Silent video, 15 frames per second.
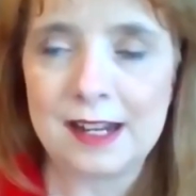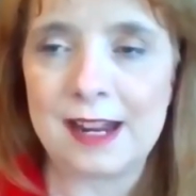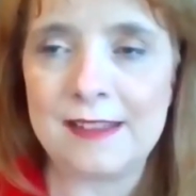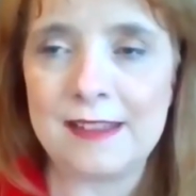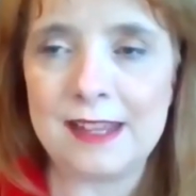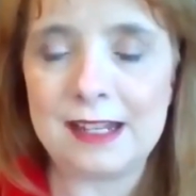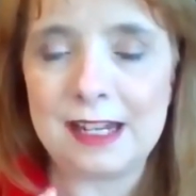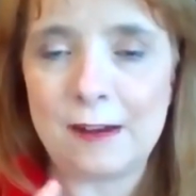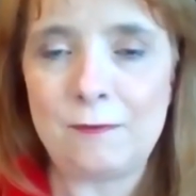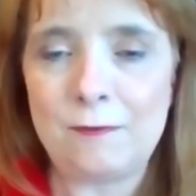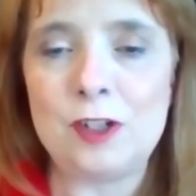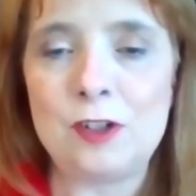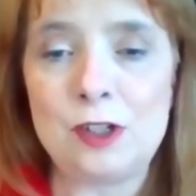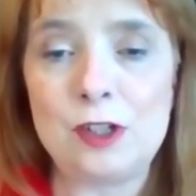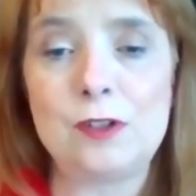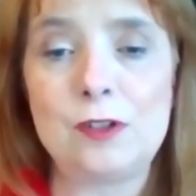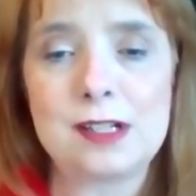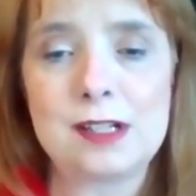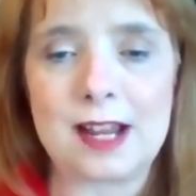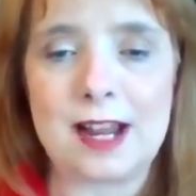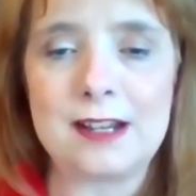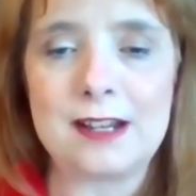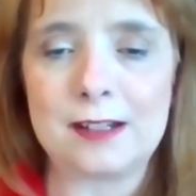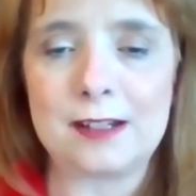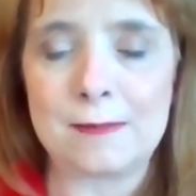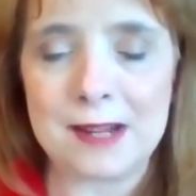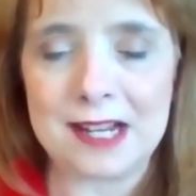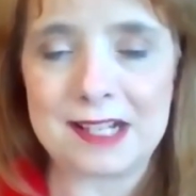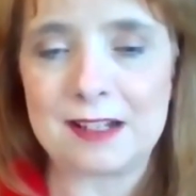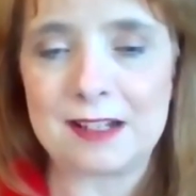And then if you do decide to
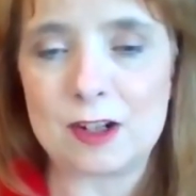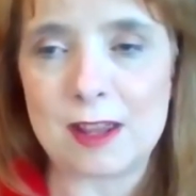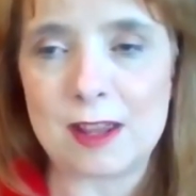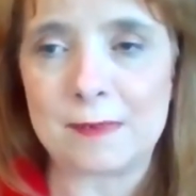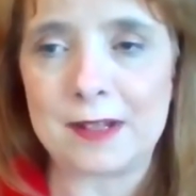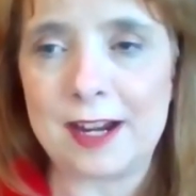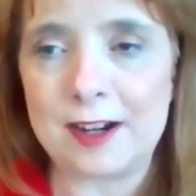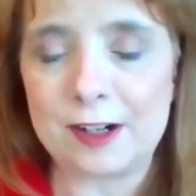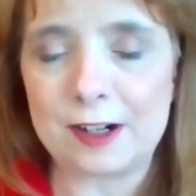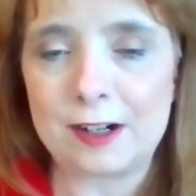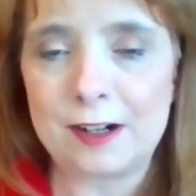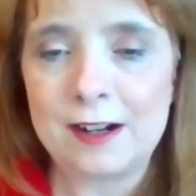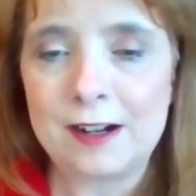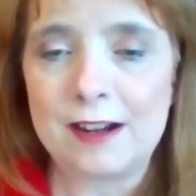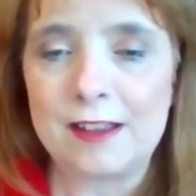message them later,